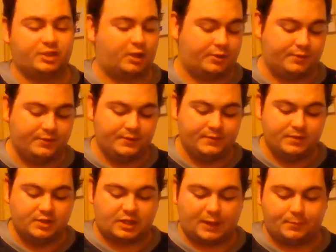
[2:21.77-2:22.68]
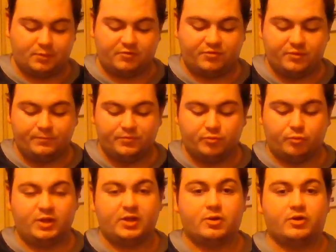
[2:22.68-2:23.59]
So a couple of
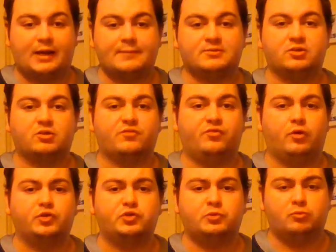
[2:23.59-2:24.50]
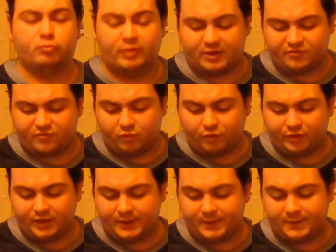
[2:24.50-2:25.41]
really good games to look forward to in round four
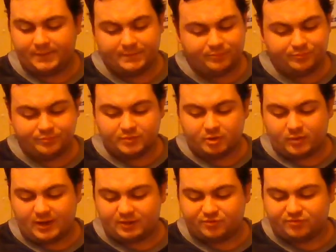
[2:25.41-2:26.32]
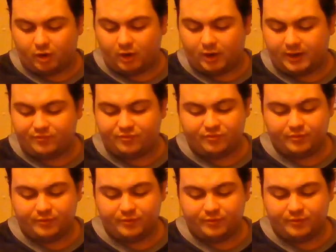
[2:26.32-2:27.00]
there. Round five,